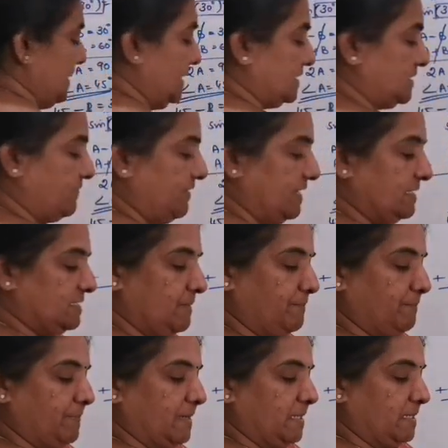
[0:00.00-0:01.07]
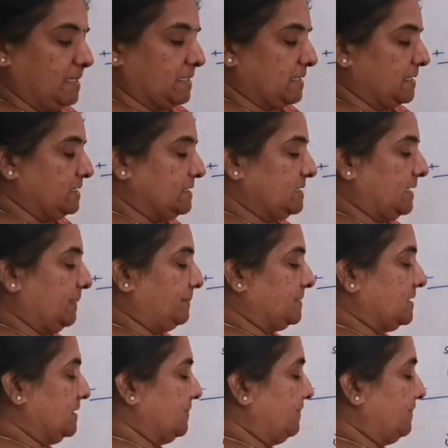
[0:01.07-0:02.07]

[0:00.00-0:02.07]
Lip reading: It's a very simple concept.